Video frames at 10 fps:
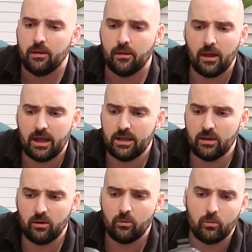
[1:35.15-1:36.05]

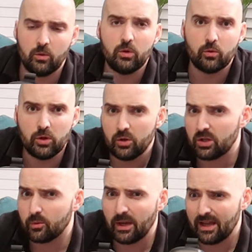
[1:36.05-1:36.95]
then you're
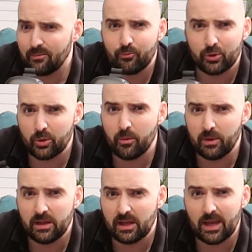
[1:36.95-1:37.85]
used to it and
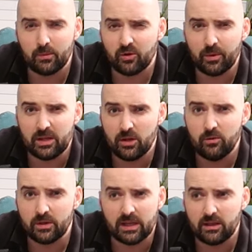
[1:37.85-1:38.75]
presumably the games you've been
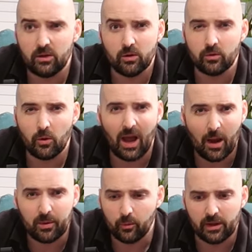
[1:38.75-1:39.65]
using you're, you're,
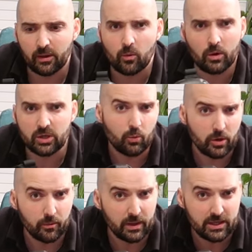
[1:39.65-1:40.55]
happy with otherwise you
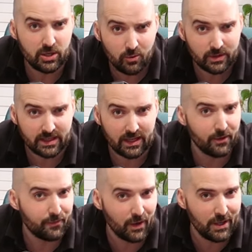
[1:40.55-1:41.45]
wouldn't have been using it in
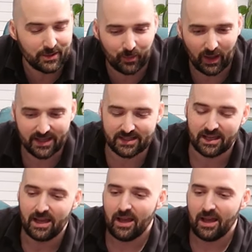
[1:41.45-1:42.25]
the first place